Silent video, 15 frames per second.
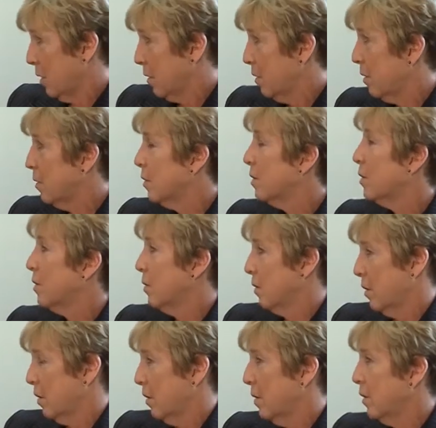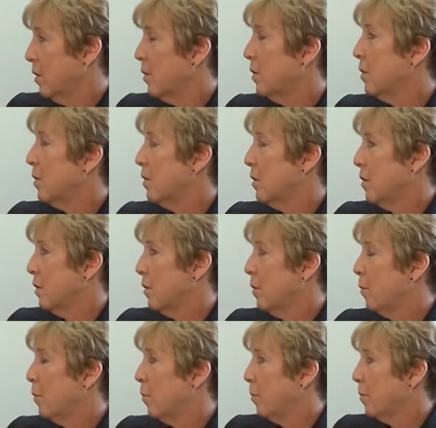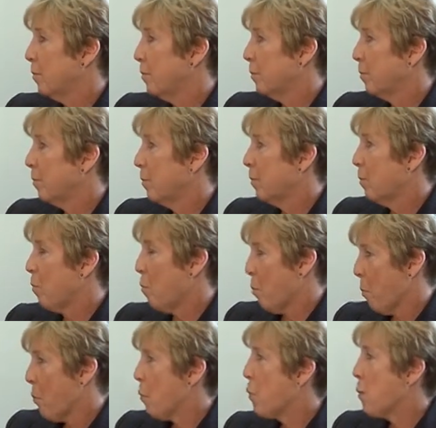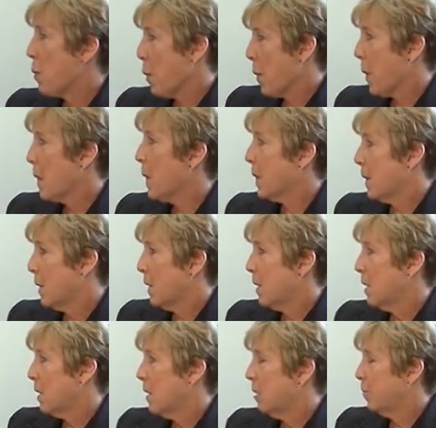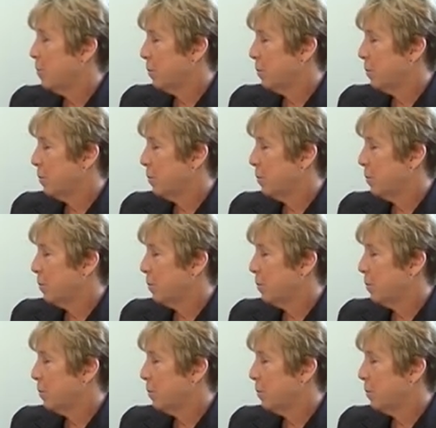Okay. Now, I know a big topic kind of in the news lately has been photo IDs.